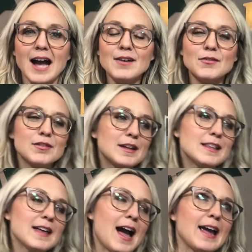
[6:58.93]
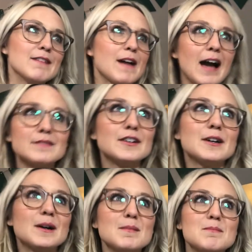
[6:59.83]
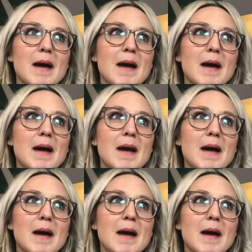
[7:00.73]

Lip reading: I don't think that I have ever